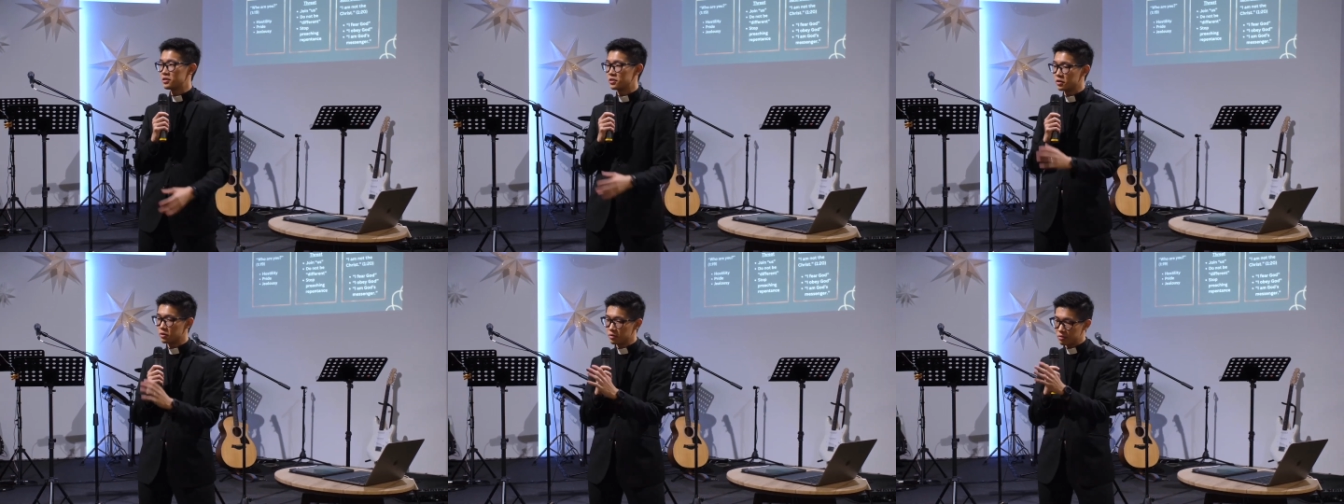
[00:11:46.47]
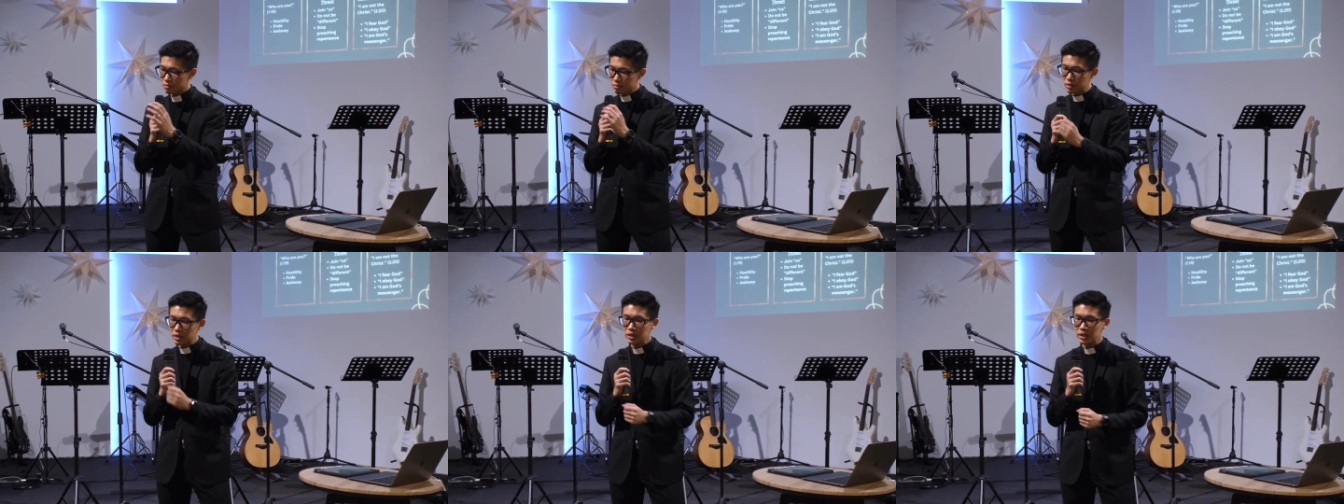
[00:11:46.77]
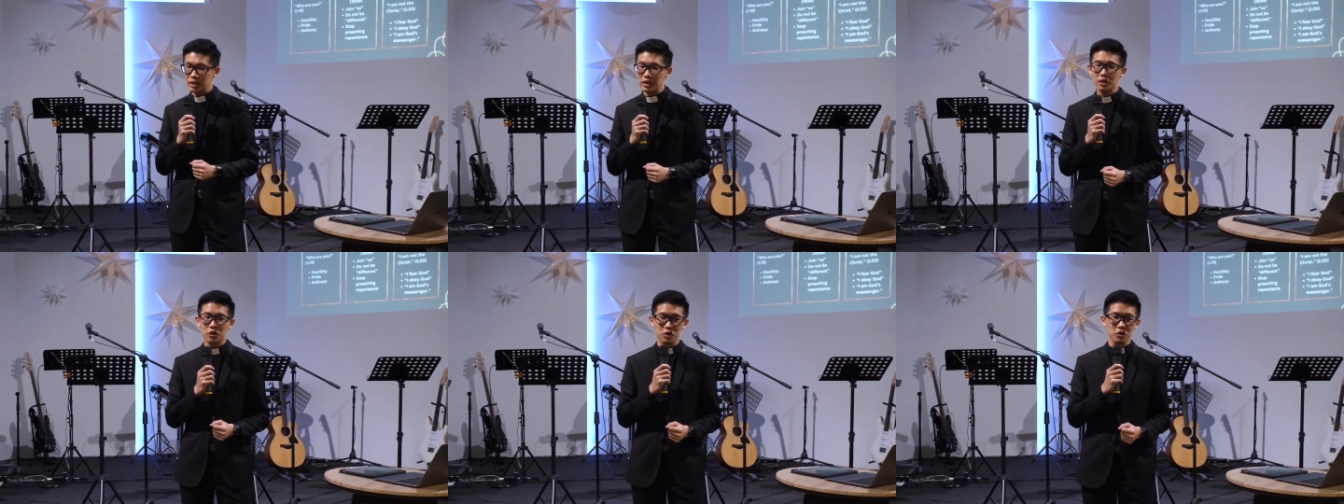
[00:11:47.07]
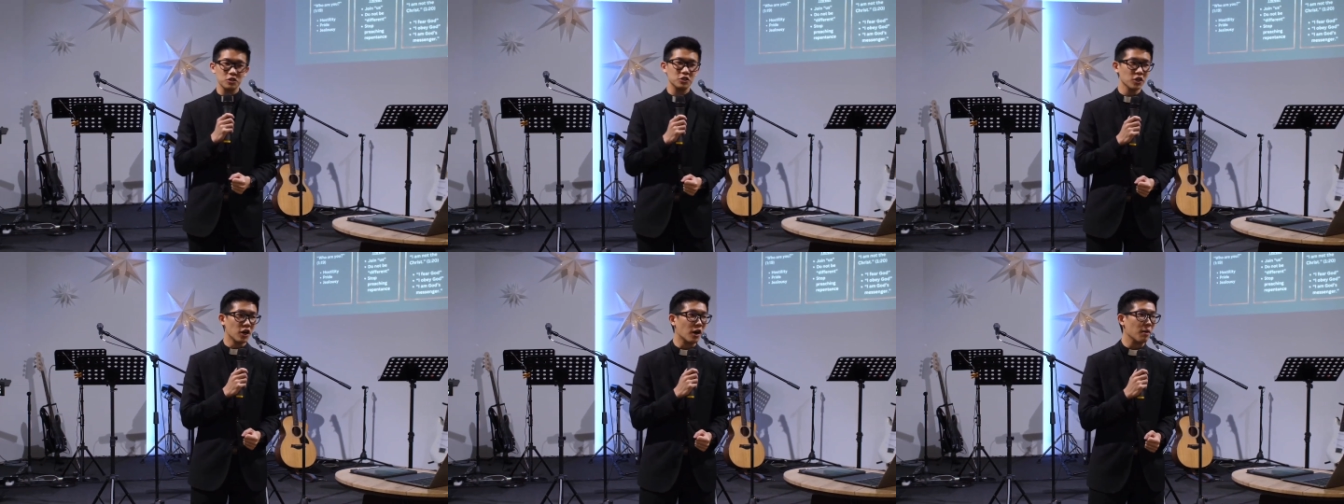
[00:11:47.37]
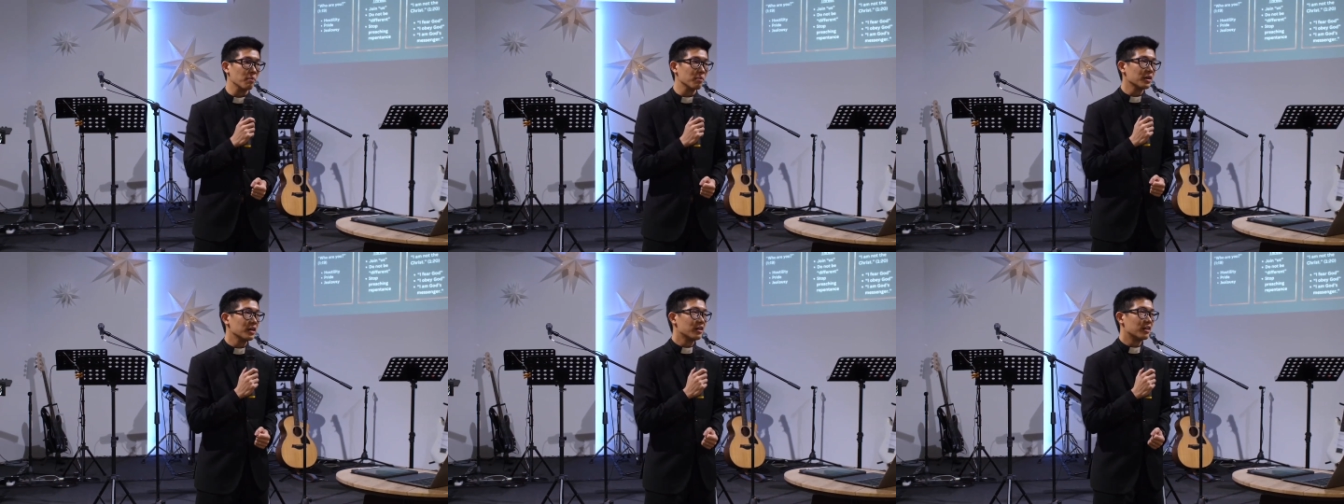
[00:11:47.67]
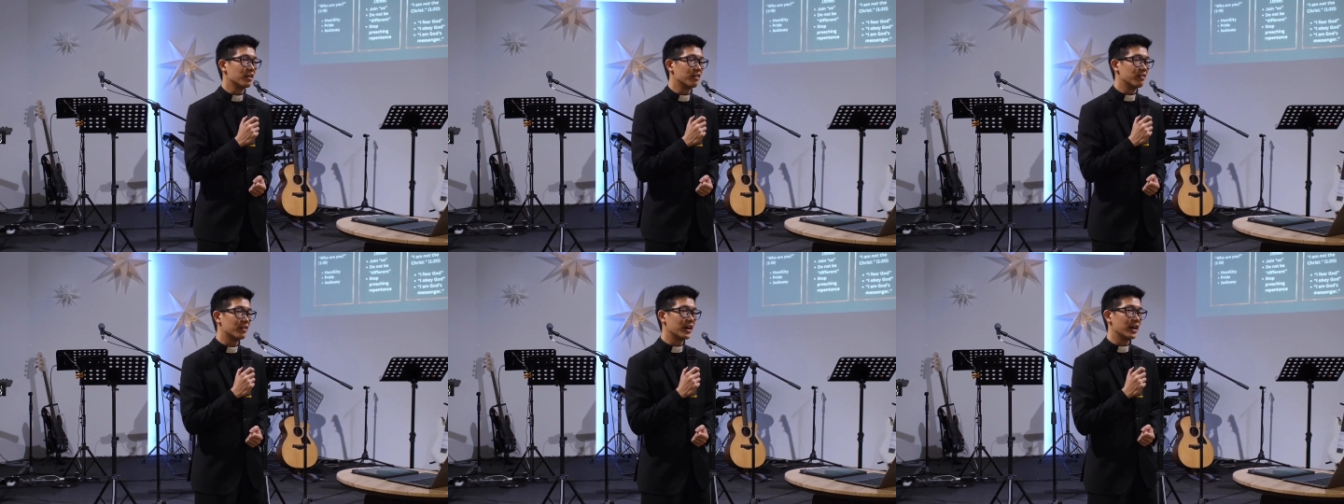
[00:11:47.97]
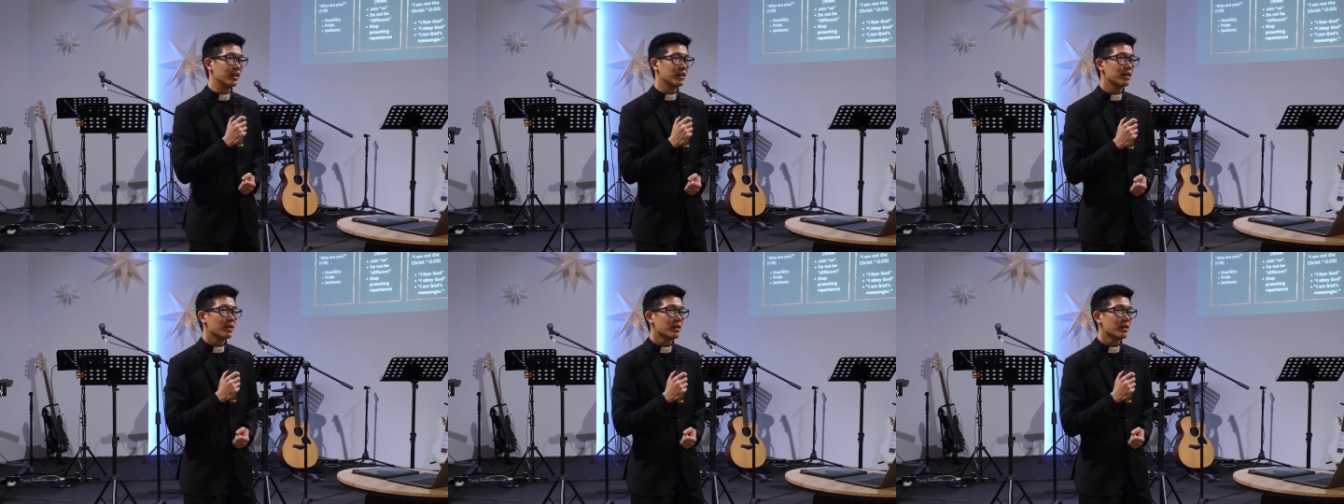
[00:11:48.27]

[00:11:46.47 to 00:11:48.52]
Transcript: So he did a good job, all right?